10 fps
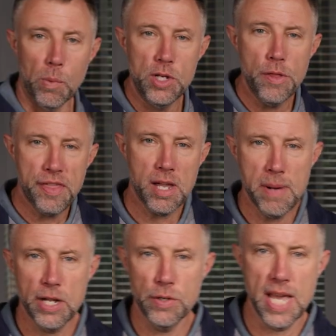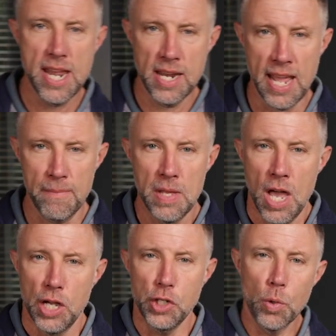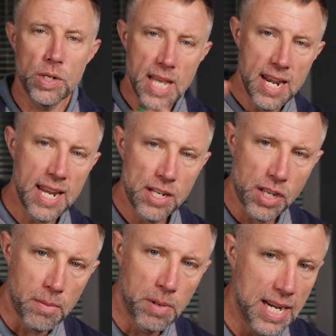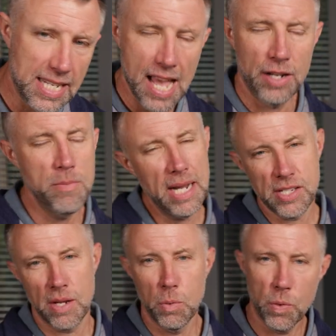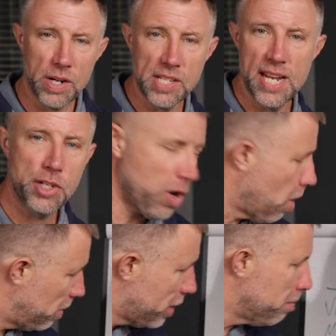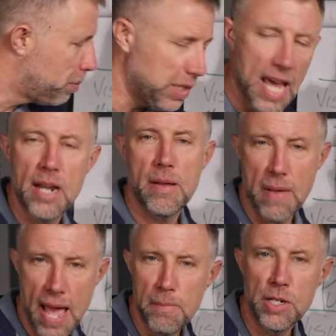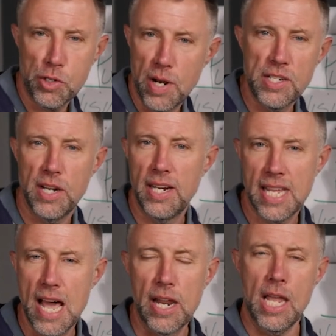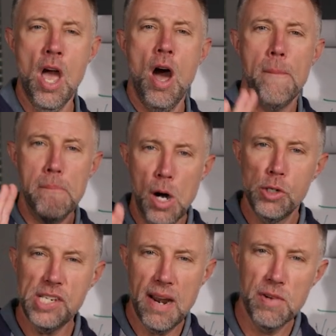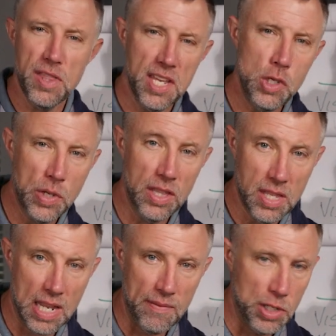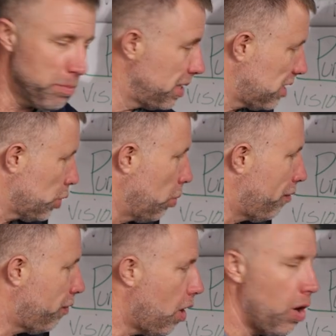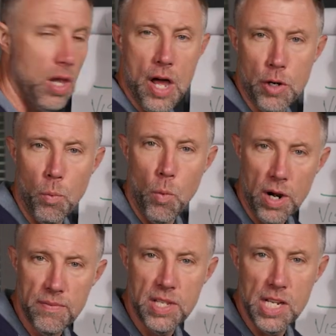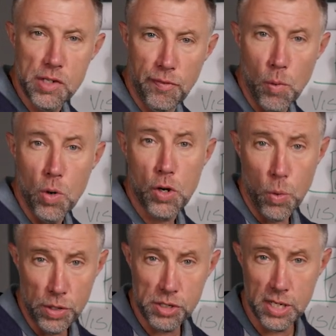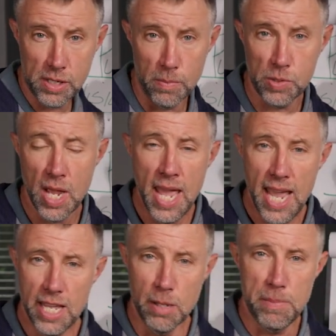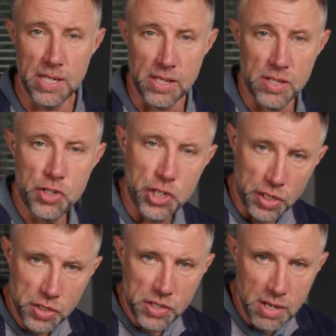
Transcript: when you think about your day-to-day is going to break down. You might say, well, where's HR? Well, you can put that in administration and accounting. Most everything you can think of in your business will fall under one of these 4 core systems in the business, just to